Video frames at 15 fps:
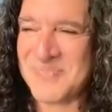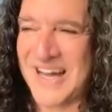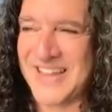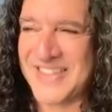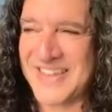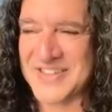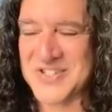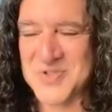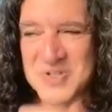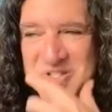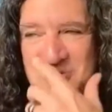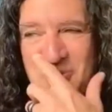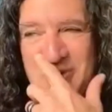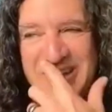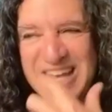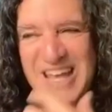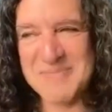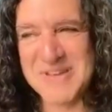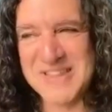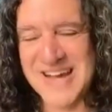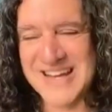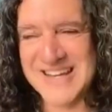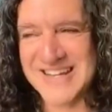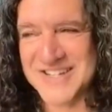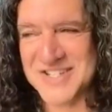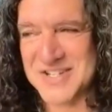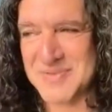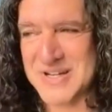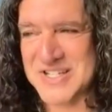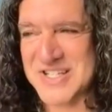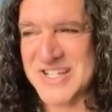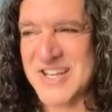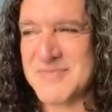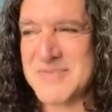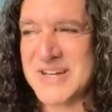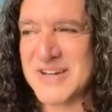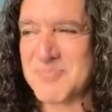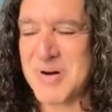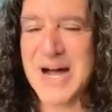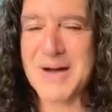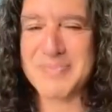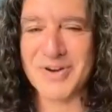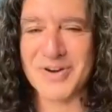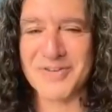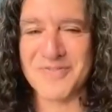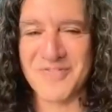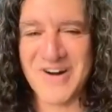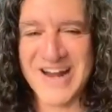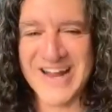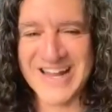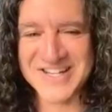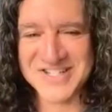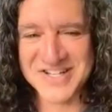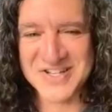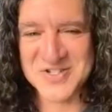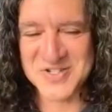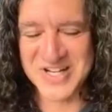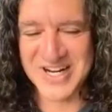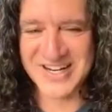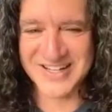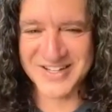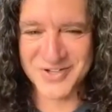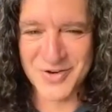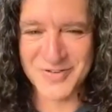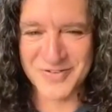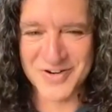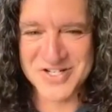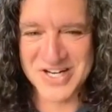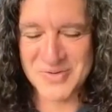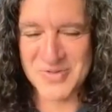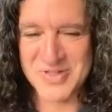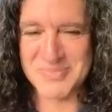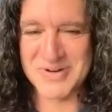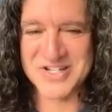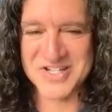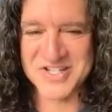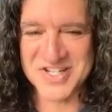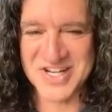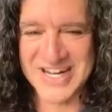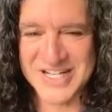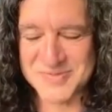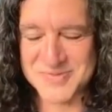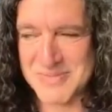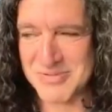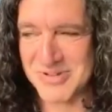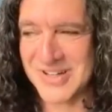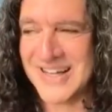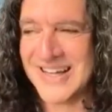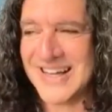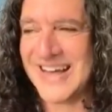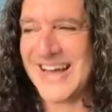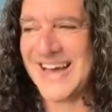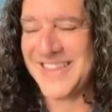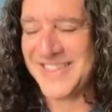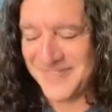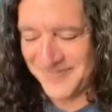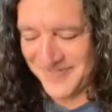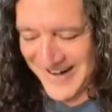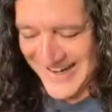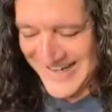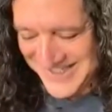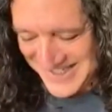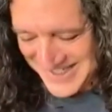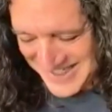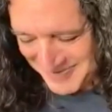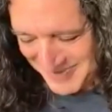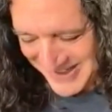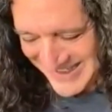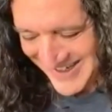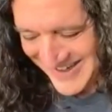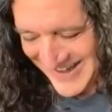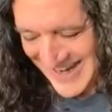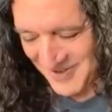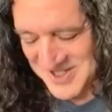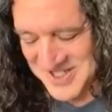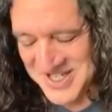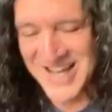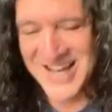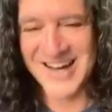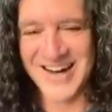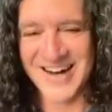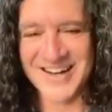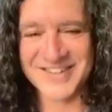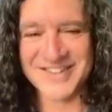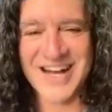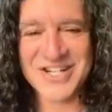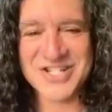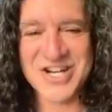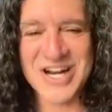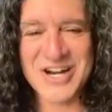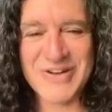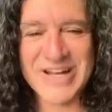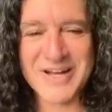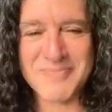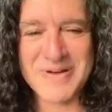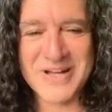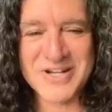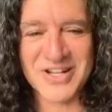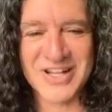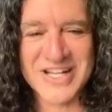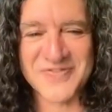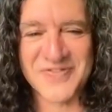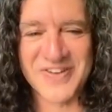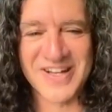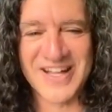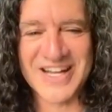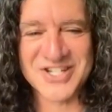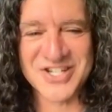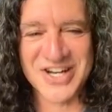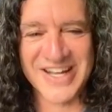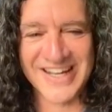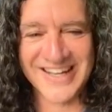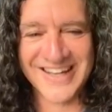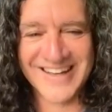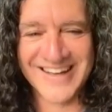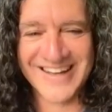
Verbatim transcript: I think this was the one that gave me the idea. Someone said, "Give me a popular phrase," and this is at a university with a bunch of science people. And the phrase that someone yelled out was "Ontogeny recapitulates phylogeny."